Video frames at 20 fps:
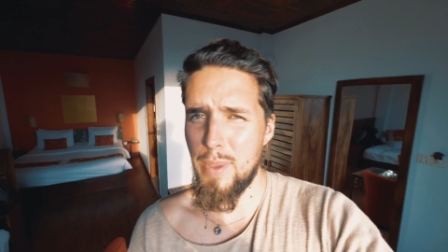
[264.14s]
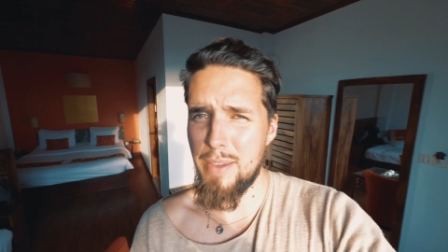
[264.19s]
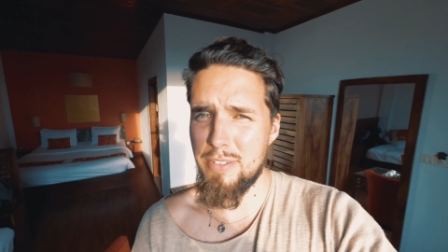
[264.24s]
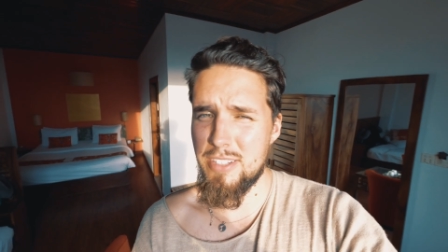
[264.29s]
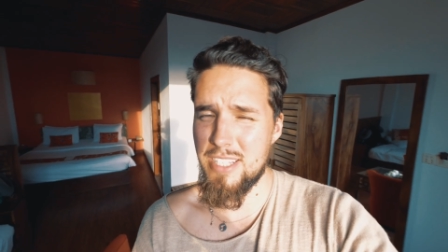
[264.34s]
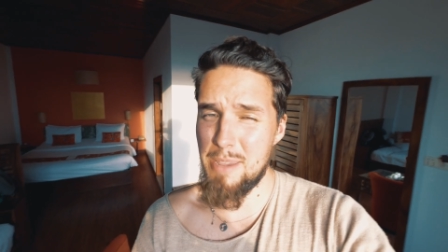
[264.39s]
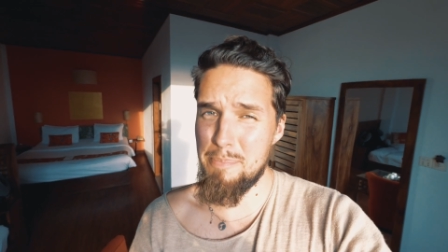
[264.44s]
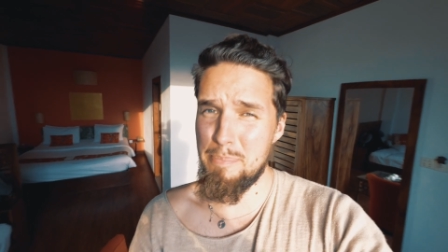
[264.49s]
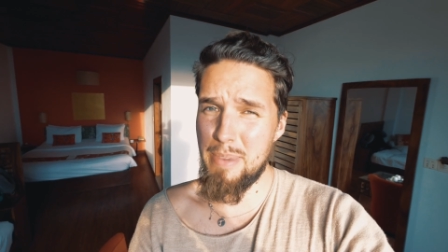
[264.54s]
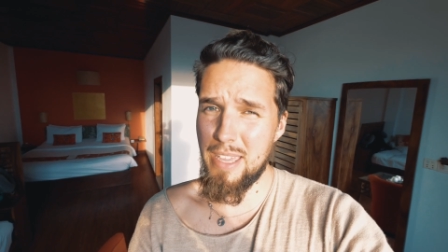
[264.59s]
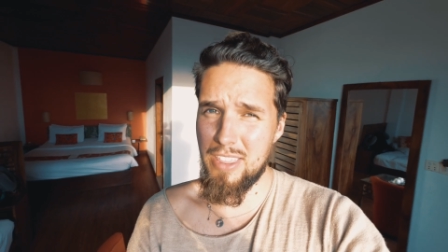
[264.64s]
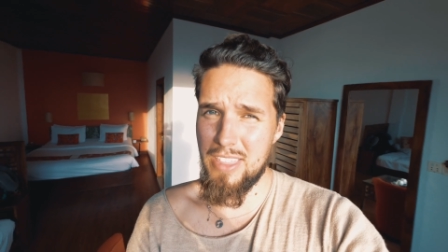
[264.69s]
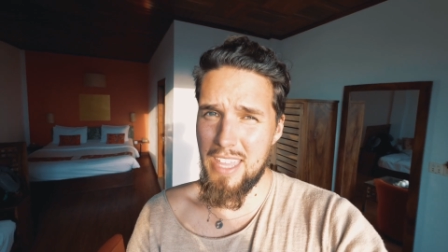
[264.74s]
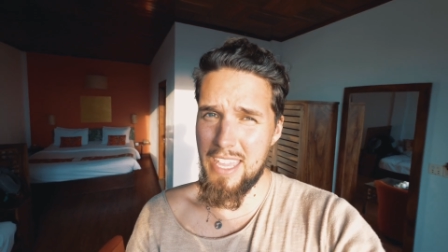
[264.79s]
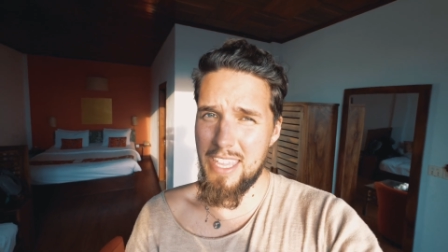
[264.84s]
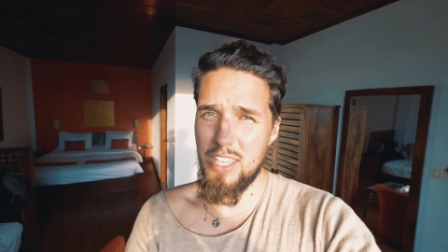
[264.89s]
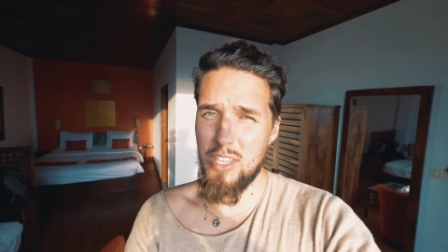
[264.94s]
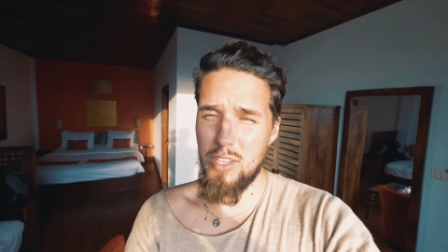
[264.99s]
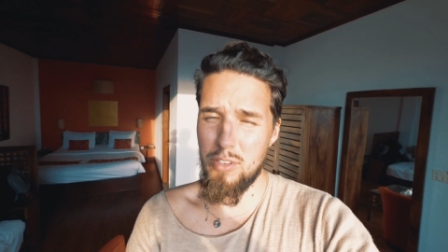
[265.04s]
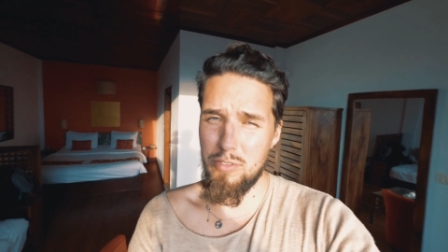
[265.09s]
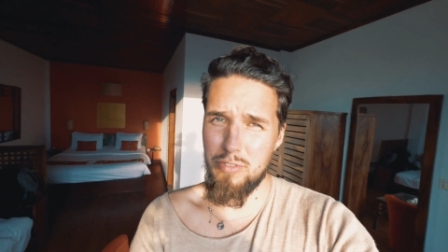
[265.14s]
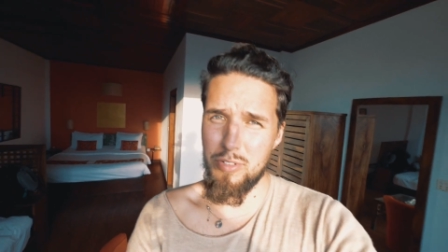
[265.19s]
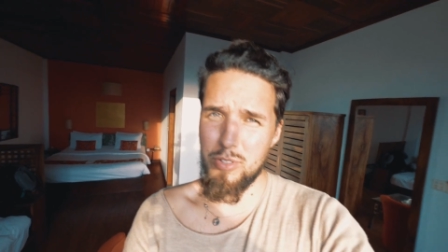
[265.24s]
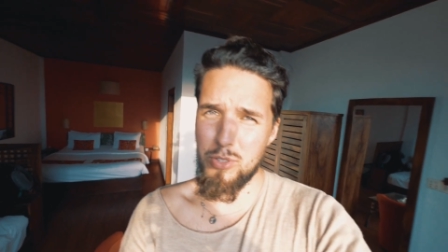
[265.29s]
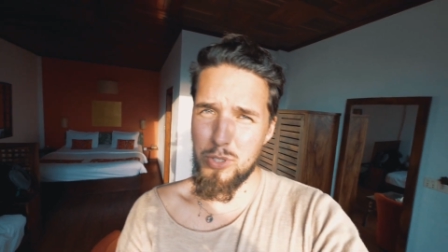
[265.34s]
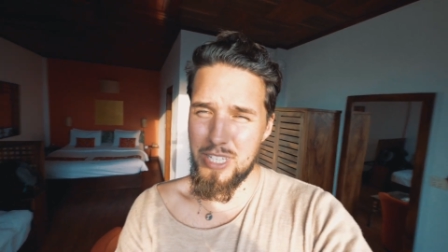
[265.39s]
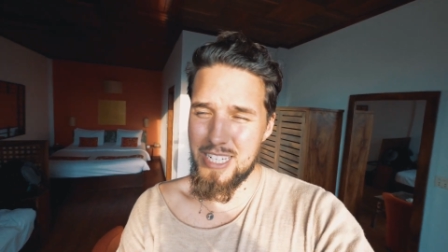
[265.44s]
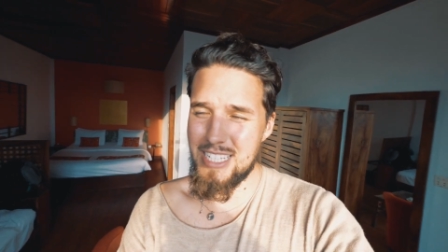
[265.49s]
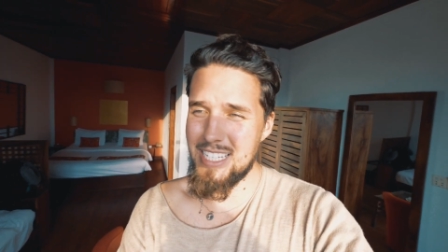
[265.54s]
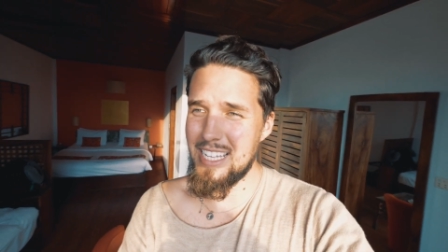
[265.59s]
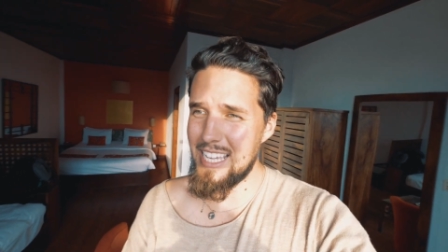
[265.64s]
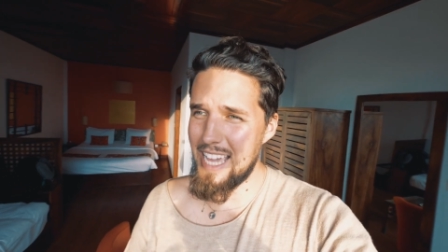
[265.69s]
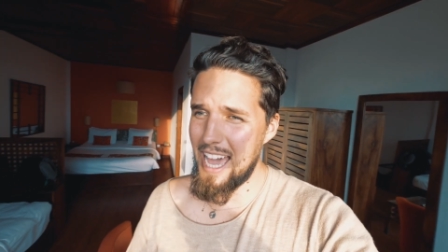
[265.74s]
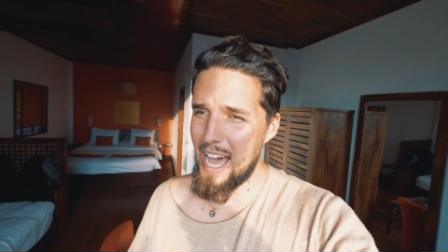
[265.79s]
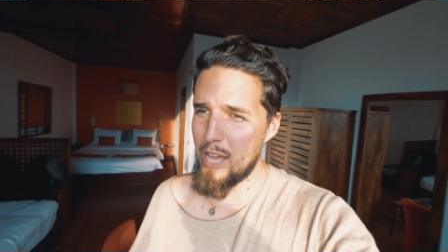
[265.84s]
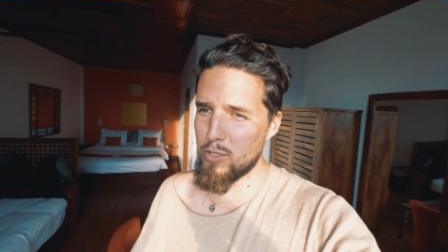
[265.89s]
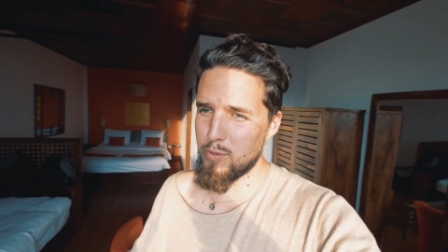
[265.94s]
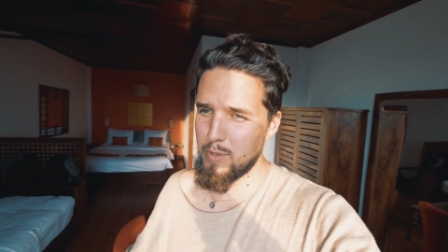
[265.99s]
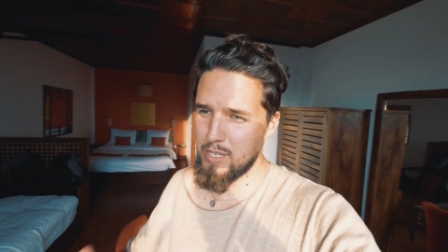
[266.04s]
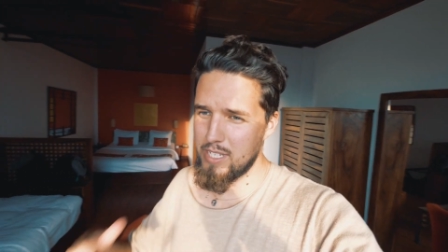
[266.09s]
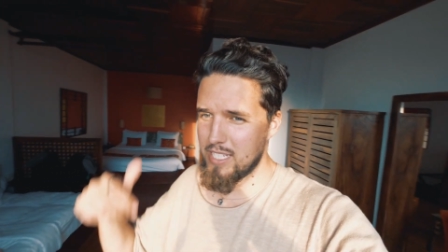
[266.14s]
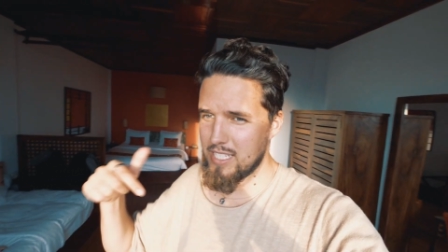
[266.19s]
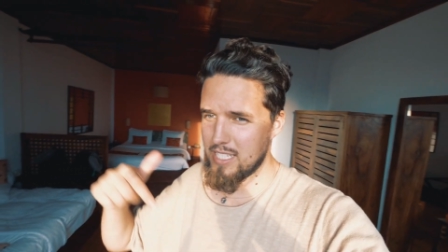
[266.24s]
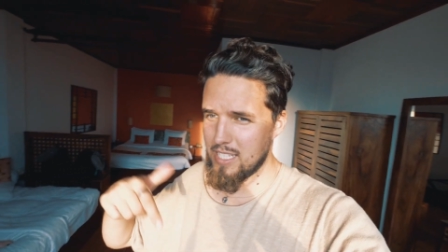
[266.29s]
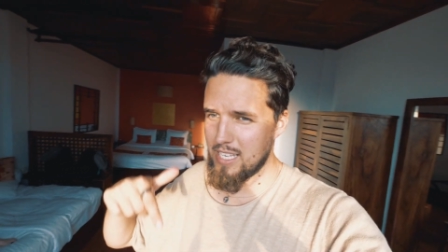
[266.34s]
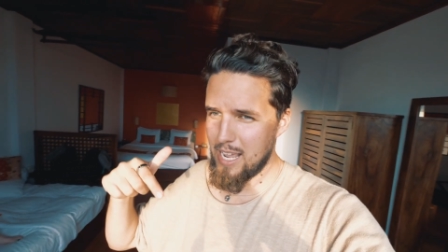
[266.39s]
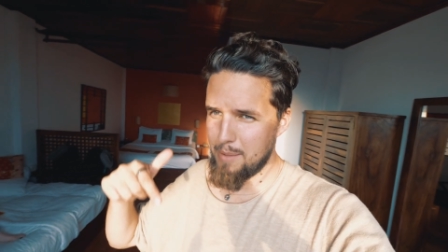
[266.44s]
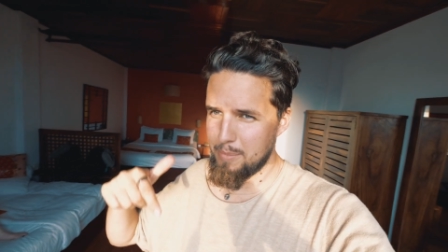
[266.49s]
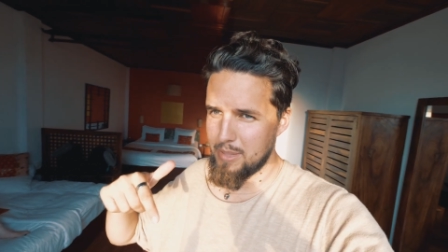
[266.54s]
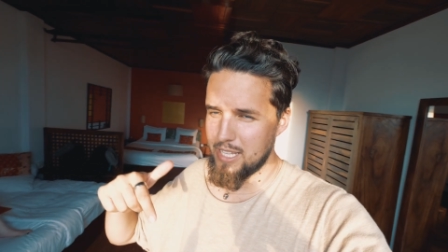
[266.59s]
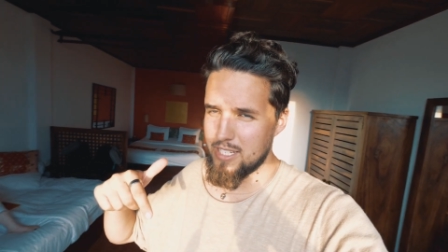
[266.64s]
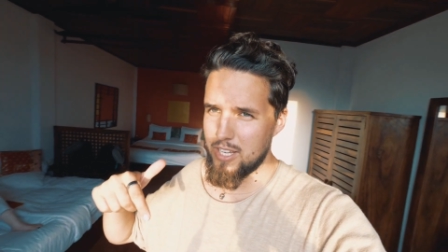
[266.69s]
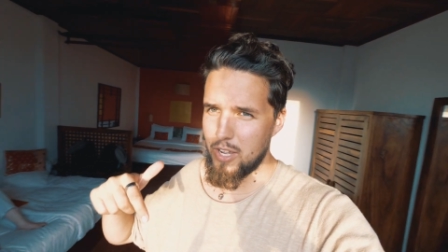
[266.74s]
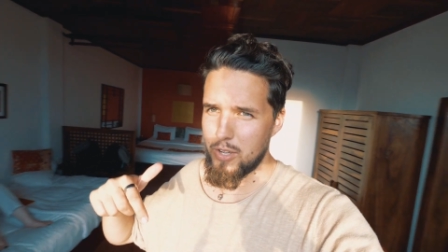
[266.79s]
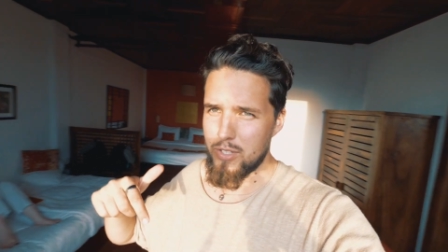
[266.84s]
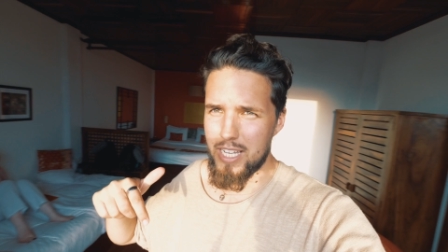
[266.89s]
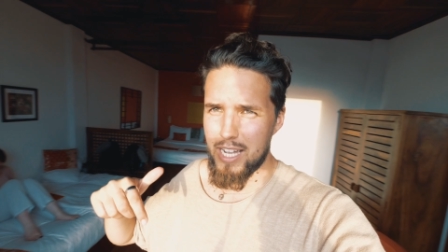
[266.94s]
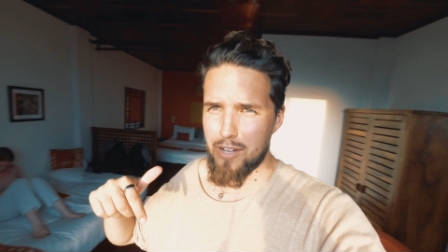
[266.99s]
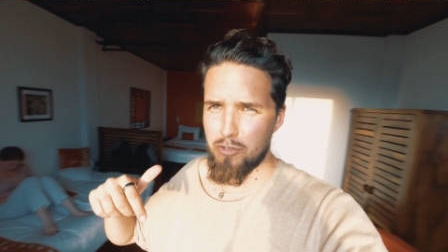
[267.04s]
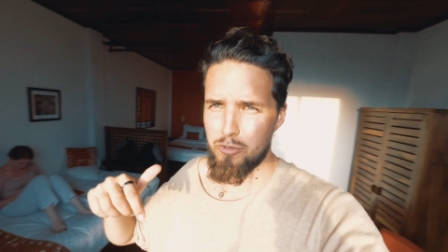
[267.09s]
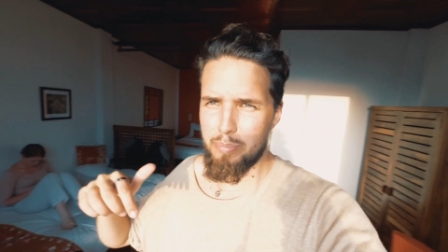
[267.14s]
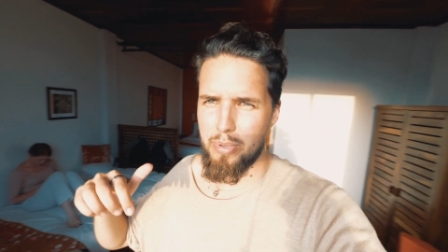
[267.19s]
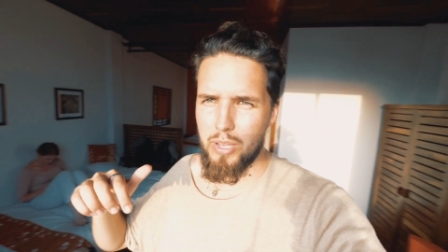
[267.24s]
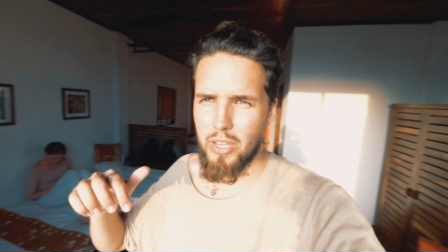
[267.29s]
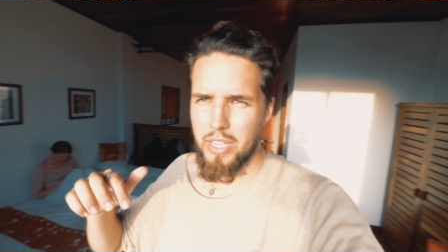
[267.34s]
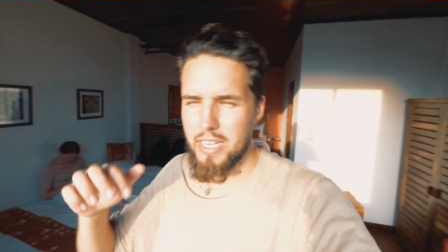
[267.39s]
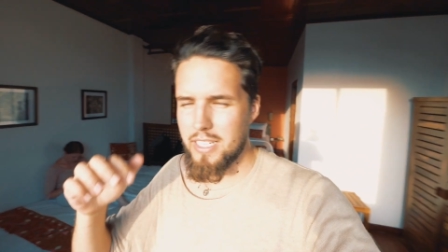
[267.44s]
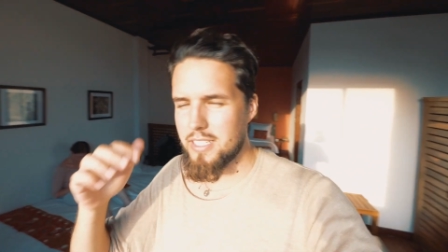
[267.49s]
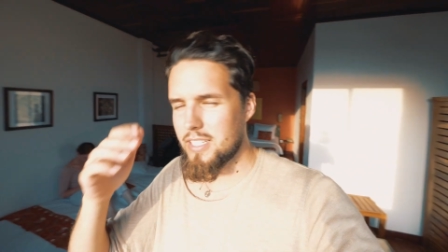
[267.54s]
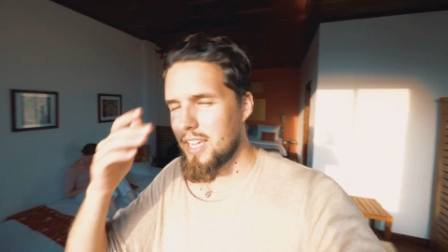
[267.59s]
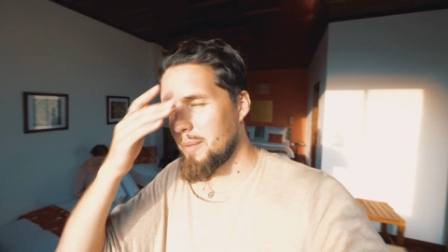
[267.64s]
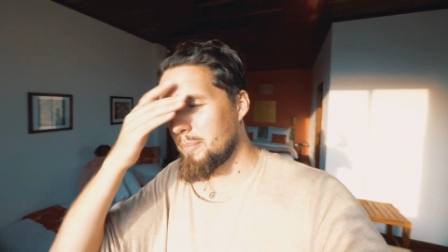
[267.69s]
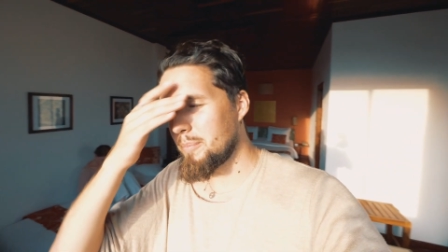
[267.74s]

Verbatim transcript: So we have to say a big thank you for the Tea House, which is the name of this hotel, for putting us